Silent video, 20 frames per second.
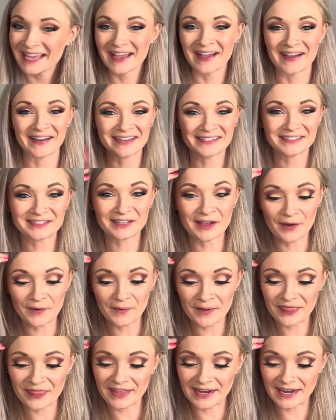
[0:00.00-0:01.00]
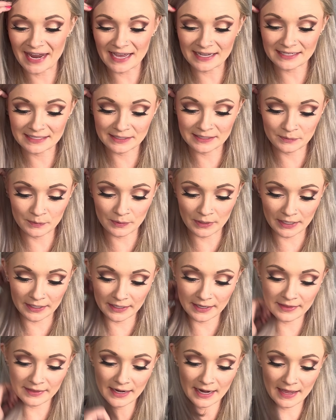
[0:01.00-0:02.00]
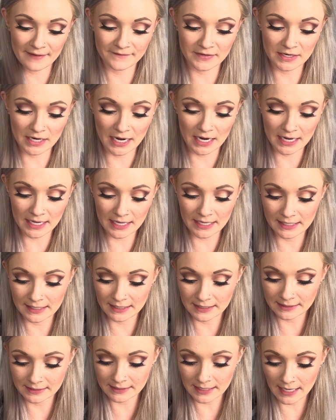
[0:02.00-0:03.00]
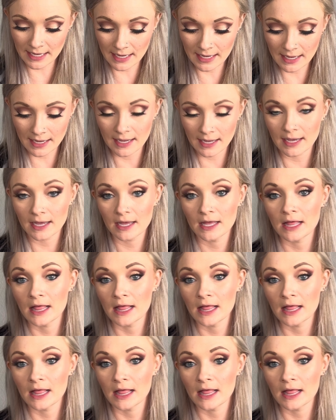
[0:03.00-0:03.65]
Okay, so the next one that I've got is a